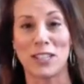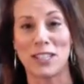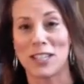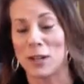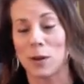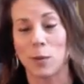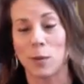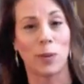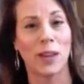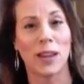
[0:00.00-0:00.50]

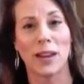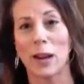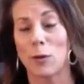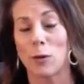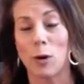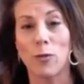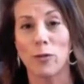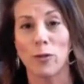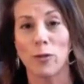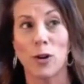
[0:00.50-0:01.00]
Tina, played out
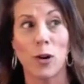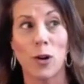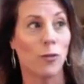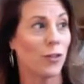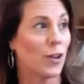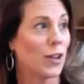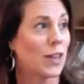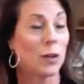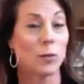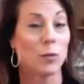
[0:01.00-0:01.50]
over and over
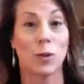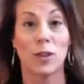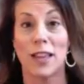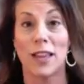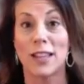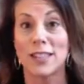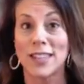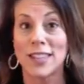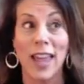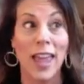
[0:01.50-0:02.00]
again, where
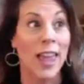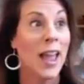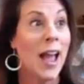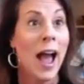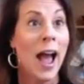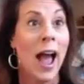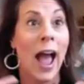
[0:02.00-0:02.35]
they'd say,